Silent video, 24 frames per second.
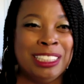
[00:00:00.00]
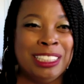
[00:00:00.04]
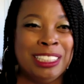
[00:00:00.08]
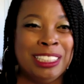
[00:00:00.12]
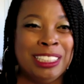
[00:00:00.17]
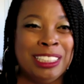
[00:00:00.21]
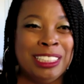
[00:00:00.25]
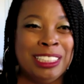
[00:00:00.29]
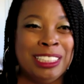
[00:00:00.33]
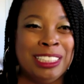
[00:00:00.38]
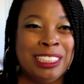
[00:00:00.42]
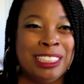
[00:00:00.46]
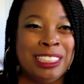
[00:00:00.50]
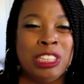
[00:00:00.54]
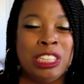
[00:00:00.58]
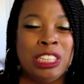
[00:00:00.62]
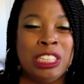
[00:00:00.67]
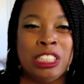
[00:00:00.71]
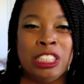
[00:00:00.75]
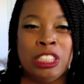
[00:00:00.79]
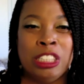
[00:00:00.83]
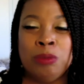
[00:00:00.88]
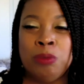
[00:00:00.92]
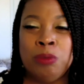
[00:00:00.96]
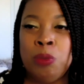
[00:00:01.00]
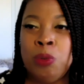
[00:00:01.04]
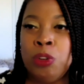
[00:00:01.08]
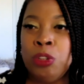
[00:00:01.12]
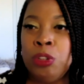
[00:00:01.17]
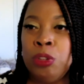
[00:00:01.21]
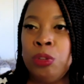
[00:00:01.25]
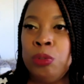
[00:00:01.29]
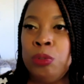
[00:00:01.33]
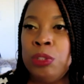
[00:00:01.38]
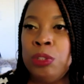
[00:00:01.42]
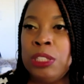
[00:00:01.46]
Read in Genesis 4
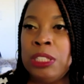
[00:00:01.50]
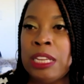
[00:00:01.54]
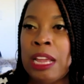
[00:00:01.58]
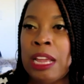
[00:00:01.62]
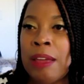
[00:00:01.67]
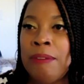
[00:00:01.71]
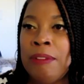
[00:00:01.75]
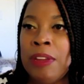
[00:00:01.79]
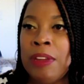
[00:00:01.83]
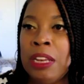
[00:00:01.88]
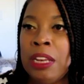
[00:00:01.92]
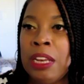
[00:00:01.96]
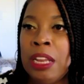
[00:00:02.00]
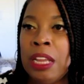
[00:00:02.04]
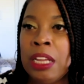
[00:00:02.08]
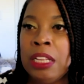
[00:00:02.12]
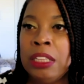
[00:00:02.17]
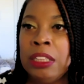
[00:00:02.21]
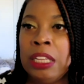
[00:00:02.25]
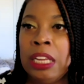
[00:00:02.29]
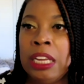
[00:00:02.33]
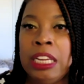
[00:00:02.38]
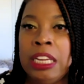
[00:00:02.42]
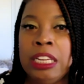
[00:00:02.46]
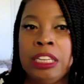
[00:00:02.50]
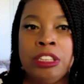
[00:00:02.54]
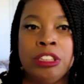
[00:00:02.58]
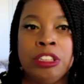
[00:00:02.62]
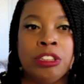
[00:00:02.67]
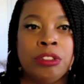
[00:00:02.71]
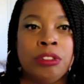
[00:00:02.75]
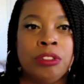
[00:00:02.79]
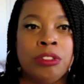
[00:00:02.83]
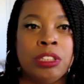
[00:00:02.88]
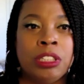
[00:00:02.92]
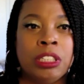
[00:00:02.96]
through 7, the
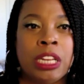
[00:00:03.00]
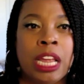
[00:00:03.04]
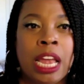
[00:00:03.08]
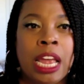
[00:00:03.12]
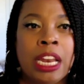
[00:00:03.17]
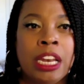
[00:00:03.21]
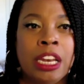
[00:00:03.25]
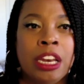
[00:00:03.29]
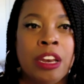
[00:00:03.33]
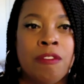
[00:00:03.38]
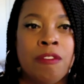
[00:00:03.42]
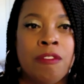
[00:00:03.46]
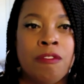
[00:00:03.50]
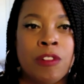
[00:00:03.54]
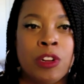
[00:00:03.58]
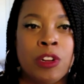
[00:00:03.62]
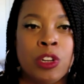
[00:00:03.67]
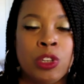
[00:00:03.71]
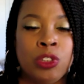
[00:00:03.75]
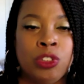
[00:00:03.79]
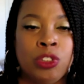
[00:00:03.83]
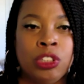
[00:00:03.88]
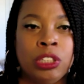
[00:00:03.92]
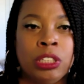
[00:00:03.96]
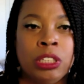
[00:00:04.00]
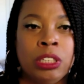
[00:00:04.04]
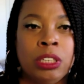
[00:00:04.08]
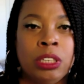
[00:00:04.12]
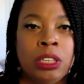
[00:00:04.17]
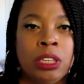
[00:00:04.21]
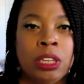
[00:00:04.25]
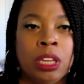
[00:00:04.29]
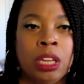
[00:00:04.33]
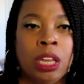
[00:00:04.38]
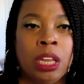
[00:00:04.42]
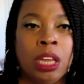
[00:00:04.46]
Eastern Standard Version,
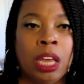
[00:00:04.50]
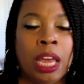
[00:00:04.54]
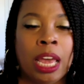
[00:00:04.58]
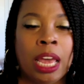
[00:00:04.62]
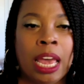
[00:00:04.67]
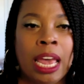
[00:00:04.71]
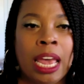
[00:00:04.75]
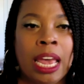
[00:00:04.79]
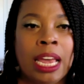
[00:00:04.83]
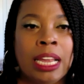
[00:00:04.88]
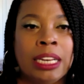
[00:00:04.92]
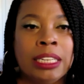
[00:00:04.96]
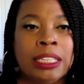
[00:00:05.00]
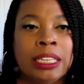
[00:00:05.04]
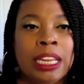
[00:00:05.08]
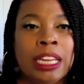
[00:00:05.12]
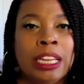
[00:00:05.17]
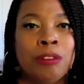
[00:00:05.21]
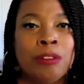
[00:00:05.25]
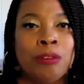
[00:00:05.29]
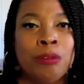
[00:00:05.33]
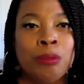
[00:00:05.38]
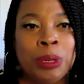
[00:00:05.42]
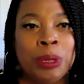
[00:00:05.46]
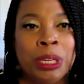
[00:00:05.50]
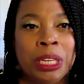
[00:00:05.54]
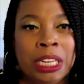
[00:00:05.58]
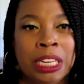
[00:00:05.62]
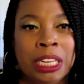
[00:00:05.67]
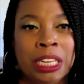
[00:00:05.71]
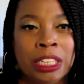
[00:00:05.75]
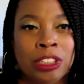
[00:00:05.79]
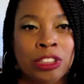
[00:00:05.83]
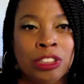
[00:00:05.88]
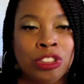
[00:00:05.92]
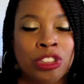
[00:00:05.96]
and it
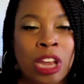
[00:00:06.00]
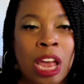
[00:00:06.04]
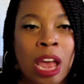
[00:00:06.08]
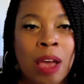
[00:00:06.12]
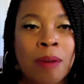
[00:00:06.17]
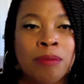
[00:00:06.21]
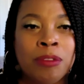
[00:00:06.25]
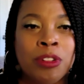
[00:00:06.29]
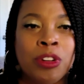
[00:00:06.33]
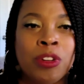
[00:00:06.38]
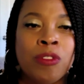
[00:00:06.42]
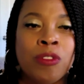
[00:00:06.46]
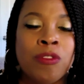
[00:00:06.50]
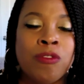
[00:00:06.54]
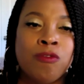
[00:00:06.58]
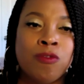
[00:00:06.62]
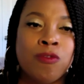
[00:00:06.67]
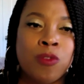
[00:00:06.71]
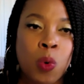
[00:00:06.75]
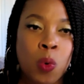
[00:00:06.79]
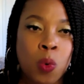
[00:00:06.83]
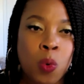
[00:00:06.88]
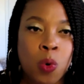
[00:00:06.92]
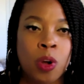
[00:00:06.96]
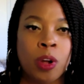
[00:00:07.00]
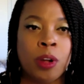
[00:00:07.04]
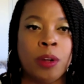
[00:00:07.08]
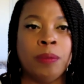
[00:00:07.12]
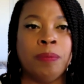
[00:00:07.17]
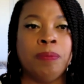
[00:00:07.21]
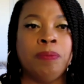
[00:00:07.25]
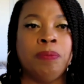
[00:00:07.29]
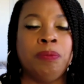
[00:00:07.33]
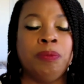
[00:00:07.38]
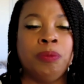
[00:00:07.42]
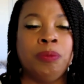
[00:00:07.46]
reads chapter 4,
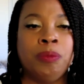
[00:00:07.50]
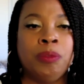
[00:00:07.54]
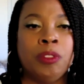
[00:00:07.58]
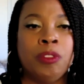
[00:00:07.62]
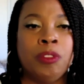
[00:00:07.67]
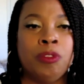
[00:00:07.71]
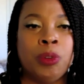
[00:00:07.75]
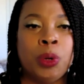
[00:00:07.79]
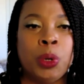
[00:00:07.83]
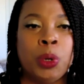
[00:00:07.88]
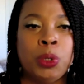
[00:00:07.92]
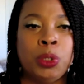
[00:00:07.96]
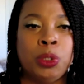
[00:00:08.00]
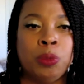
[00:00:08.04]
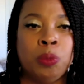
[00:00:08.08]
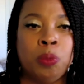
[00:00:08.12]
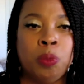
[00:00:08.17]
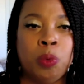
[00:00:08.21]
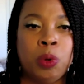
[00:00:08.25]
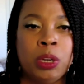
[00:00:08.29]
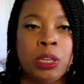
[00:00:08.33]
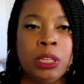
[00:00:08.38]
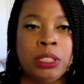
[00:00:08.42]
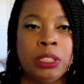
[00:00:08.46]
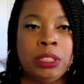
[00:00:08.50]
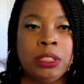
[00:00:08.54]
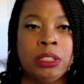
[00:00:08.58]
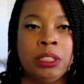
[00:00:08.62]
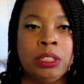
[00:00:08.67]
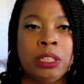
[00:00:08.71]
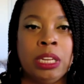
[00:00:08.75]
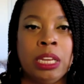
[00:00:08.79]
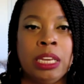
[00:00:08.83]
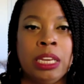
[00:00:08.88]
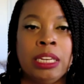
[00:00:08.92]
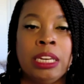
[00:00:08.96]
verse 1.
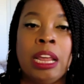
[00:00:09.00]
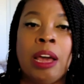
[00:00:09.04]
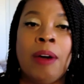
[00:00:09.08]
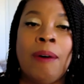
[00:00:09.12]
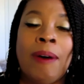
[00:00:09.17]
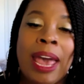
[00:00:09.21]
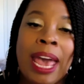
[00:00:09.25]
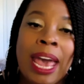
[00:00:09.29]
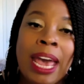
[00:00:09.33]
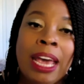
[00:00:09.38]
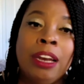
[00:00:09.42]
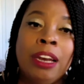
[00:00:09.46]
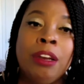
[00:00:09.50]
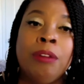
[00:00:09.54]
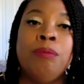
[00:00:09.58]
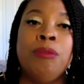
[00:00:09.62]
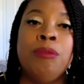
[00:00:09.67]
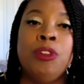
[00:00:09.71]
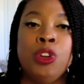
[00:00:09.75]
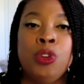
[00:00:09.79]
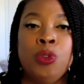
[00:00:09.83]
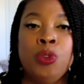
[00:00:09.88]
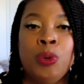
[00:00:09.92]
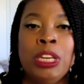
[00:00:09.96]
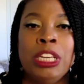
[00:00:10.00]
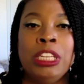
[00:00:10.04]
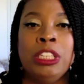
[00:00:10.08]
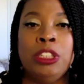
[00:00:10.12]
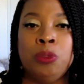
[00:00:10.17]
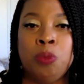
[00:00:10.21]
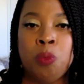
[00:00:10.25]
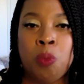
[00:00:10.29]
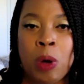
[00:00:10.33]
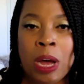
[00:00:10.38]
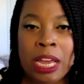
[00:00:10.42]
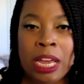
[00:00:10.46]
Now Adam knew his
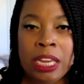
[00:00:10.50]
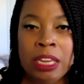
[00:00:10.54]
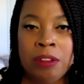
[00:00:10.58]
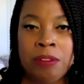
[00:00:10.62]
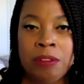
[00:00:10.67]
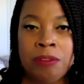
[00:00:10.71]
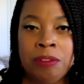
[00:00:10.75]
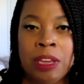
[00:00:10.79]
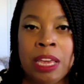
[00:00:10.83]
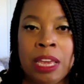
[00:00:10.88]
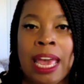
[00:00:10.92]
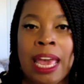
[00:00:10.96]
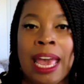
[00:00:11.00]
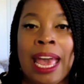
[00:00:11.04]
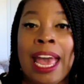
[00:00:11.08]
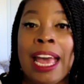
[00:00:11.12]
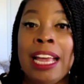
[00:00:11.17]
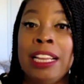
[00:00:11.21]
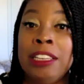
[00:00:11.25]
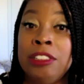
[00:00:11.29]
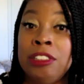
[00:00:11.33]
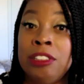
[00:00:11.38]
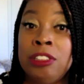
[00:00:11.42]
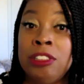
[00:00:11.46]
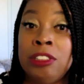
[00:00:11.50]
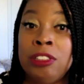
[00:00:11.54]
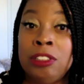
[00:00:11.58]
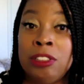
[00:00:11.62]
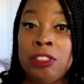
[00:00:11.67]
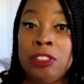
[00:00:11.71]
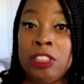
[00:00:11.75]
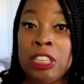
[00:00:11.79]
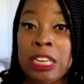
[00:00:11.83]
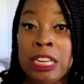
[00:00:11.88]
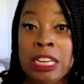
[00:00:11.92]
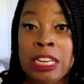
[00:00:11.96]
wife, and
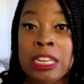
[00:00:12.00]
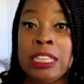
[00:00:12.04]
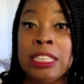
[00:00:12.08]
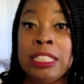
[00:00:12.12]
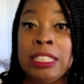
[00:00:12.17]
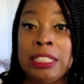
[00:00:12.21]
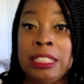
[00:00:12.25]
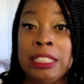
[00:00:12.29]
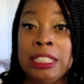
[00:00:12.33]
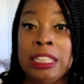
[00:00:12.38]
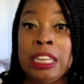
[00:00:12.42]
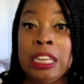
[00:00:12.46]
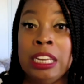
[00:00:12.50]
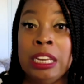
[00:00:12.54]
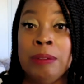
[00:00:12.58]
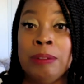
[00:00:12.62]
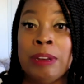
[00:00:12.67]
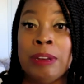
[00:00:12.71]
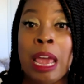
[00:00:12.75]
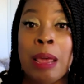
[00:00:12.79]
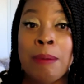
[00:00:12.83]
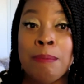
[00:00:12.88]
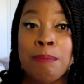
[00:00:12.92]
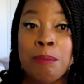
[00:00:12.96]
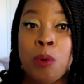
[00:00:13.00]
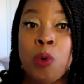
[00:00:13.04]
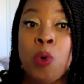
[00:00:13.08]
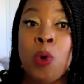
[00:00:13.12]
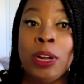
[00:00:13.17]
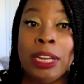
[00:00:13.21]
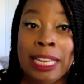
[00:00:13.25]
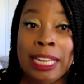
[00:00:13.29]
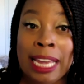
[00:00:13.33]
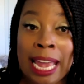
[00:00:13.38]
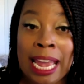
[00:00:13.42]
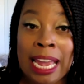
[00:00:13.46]
she conceived and
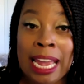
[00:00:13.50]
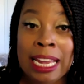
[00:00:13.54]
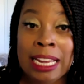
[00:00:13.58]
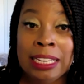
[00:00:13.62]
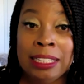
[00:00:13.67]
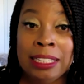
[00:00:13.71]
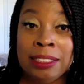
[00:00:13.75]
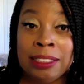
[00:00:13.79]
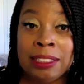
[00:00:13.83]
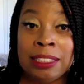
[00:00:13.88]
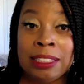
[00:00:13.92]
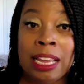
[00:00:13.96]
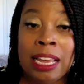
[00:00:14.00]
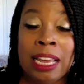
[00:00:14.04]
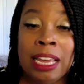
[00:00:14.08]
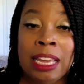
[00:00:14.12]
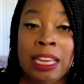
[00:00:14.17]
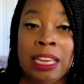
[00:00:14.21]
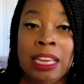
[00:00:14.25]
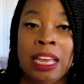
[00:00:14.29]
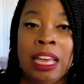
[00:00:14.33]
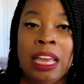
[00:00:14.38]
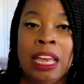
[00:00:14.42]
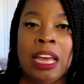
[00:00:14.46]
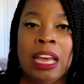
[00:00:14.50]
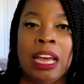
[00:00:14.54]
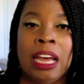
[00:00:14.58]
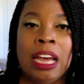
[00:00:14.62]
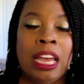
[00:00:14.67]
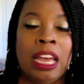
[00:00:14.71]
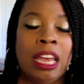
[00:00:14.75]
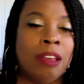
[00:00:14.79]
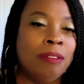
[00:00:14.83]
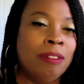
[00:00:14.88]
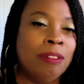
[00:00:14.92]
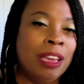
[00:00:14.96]
bore Cain, saying, I
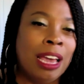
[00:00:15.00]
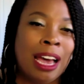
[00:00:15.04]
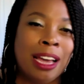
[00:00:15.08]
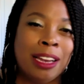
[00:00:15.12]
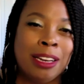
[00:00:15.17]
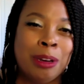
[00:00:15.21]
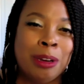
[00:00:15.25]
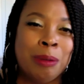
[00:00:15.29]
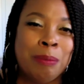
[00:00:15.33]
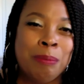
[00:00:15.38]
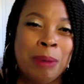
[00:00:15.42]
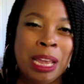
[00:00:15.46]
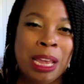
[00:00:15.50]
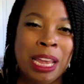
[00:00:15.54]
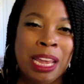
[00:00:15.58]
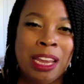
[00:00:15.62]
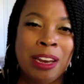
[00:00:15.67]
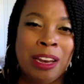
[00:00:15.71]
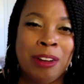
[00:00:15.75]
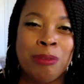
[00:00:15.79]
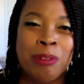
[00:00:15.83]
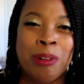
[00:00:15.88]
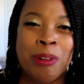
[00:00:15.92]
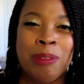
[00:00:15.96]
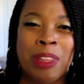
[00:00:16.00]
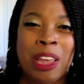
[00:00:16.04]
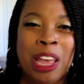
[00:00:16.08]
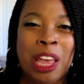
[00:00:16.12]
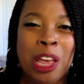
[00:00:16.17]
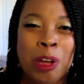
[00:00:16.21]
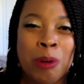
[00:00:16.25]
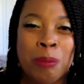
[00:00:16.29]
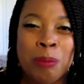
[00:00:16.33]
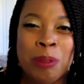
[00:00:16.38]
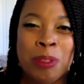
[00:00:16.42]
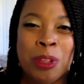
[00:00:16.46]
have gotten a man from the
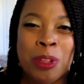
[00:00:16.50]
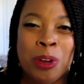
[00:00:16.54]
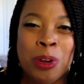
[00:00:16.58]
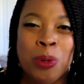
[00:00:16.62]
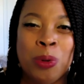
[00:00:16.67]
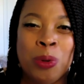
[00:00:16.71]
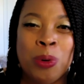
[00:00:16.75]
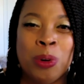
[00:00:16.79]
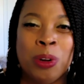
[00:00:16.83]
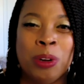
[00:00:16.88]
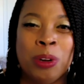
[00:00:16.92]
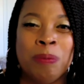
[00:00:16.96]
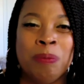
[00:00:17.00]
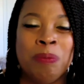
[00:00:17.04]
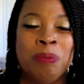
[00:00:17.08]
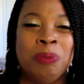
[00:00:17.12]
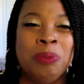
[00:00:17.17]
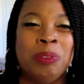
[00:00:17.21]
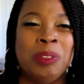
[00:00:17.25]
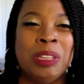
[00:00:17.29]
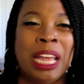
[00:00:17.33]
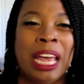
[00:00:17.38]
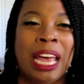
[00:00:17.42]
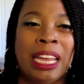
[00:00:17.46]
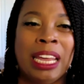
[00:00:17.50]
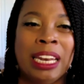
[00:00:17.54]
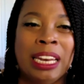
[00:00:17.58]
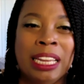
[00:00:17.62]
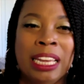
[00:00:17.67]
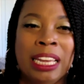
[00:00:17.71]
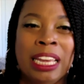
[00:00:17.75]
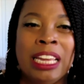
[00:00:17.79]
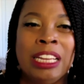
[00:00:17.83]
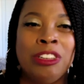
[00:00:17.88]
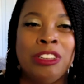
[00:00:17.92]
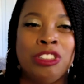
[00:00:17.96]
help of the Lord. And
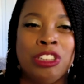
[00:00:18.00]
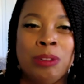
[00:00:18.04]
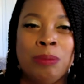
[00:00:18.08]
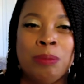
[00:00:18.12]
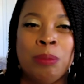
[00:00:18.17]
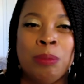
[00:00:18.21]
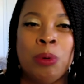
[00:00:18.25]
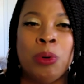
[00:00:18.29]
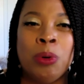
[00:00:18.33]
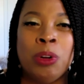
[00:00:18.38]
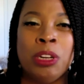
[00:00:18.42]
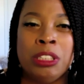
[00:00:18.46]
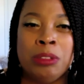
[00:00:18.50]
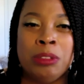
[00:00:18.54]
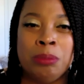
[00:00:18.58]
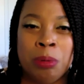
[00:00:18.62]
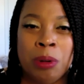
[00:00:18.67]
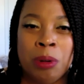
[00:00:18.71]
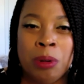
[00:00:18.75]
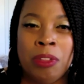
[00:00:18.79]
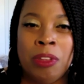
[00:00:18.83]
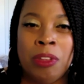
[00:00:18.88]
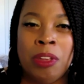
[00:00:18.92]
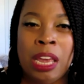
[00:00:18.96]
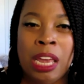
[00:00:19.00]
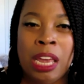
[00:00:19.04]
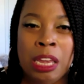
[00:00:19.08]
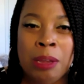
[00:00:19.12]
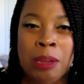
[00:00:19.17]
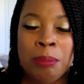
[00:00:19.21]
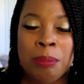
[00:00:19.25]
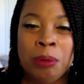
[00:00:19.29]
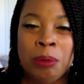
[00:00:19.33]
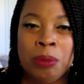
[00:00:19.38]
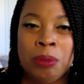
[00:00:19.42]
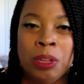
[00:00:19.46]
again she bore his brother
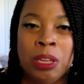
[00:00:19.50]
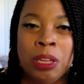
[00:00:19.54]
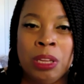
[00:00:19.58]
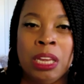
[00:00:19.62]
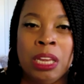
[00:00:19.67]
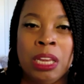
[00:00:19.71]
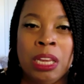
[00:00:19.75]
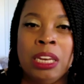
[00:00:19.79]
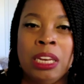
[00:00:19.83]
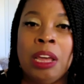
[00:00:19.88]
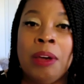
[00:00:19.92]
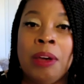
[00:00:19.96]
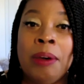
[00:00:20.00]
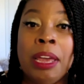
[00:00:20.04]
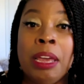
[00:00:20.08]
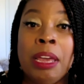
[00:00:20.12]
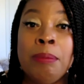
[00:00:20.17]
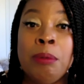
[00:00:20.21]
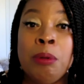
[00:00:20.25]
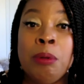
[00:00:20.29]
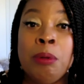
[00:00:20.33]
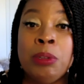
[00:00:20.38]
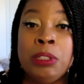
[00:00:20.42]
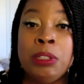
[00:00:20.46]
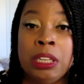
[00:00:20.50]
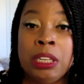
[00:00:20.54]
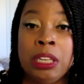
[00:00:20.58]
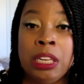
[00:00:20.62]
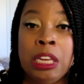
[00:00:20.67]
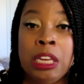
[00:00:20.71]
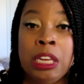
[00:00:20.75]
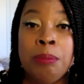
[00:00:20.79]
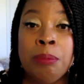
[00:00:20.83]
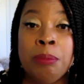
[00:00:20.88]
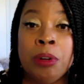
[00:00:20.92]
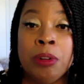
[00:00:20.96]
Abel. Now Abel was a
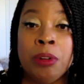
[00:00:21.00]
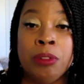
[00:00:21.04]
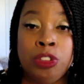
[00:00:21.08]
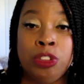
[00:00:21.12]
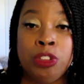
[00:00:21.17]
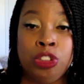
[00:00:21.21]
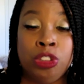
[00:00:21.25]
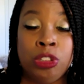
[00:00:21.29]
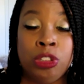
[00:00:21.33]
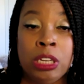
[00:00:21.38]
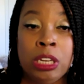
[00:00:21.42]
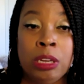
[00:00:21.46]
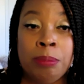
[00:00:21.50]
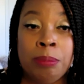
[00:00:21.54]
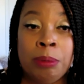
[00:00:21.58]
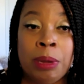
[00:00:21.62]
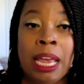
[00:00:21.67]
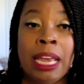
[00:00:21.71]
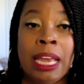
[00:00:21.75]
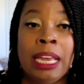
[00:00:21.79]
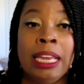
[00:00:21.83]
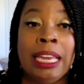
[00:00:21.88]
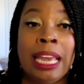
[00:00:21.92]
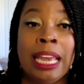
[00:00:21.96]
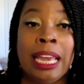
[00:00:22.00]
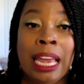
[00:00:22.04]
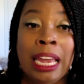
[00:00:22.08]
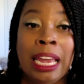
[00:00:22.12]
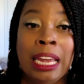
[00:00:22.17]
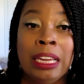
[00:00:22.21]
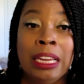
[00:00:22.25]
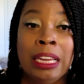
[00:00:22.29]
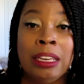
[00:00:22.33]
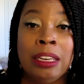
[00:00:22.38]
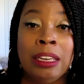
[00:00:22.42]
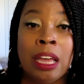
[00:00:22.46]
keeper of sheep, and
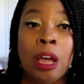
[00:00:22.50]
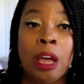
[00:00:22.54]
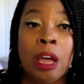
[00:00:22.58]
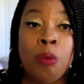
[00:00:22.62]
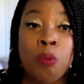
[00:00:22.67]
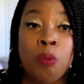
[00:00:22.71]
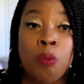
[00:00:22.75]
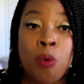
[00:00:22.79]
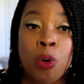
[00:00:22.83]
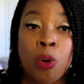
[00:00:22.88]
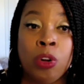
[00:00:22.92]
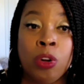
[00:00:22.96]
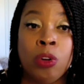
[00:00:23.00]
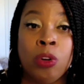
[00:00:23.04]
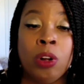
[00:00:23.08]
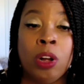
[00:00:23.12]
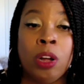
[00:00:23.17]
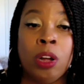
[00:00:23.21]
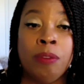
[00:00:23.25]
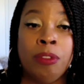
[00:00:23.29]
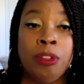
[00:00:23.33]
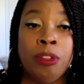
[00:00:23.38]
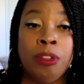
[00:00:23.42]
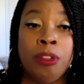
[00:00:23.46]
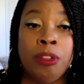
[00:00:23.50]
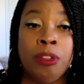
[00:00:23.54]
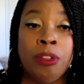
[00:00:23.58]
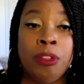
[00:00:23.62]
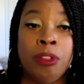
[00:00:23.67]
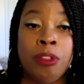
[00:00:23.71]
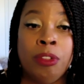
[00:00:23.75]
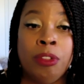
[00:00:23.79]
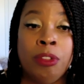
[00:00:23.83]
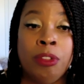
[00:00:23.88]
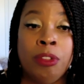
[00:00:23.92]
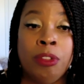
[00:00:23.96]
Cain a worker of the
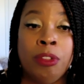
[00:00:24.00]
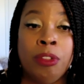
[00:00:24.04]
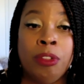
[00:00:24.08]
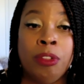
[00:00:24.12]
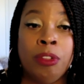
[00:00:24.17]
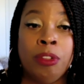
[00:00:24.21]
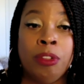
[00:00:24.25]
ground.